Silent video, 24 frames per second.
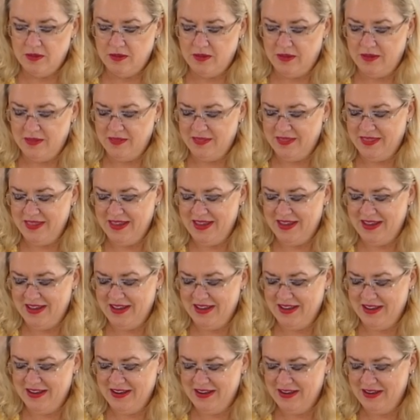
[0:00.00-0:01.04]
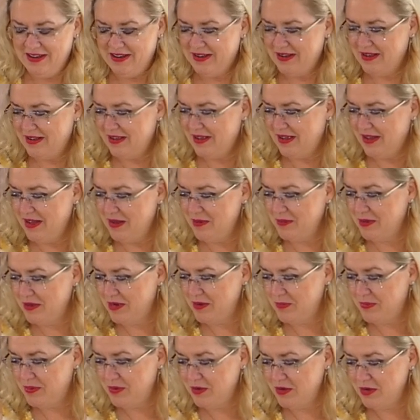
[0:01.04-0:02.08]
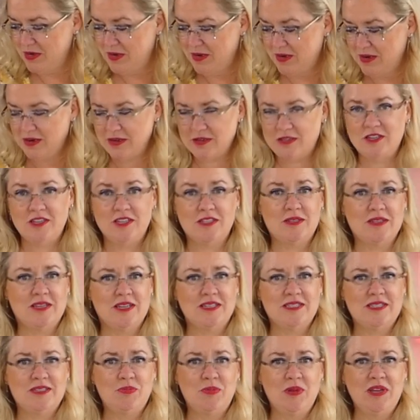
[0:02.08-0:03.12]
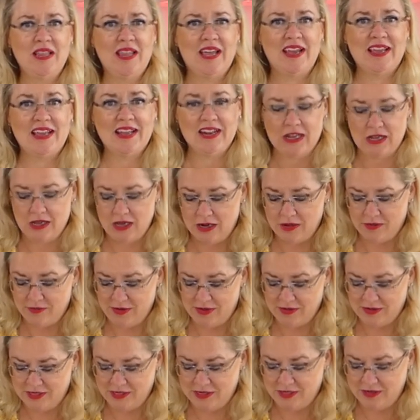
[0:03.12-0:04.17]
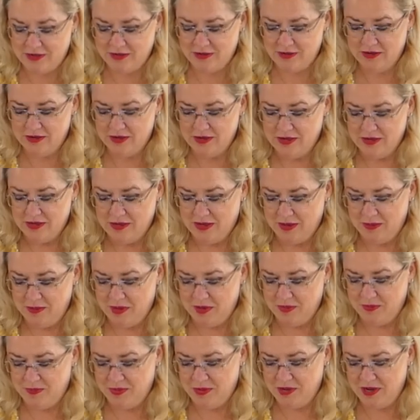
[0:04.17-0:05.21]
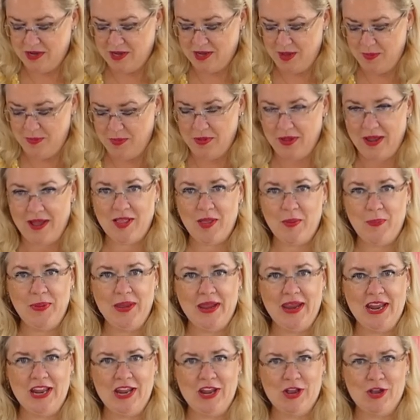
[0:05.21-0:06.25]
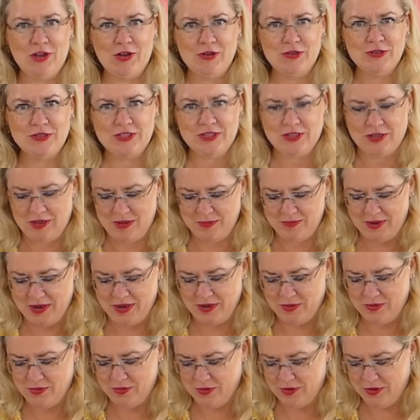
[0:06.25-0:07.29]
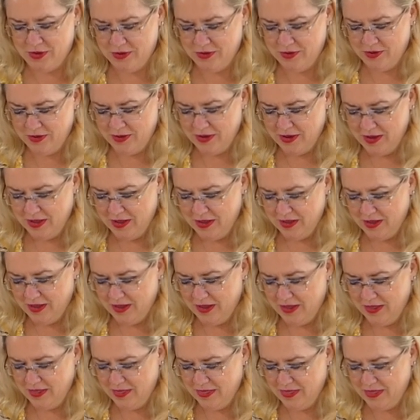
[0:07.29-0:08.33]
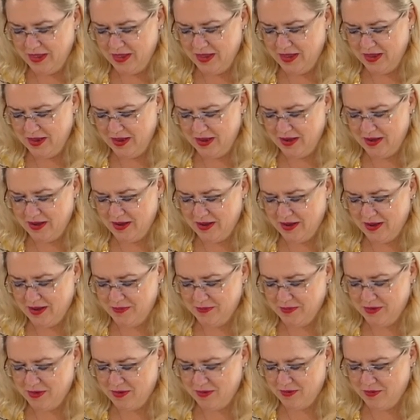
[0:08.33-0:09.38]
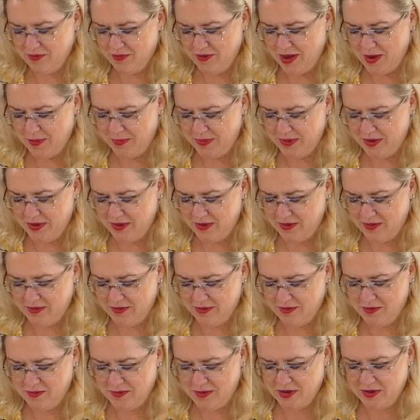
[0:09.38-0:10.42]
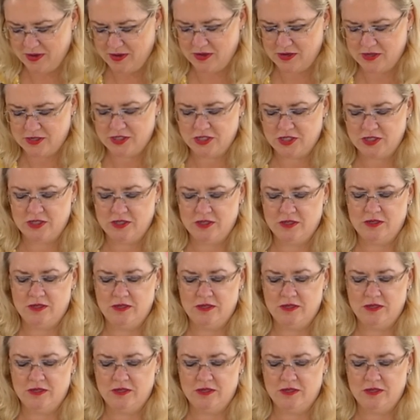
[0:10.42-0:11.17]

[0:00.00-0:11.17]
And then I'm going to put, just because we like it hot around here, I'm going to put a couple jalapenos on my corn and then I'm going to wrap it. Oh my gosh.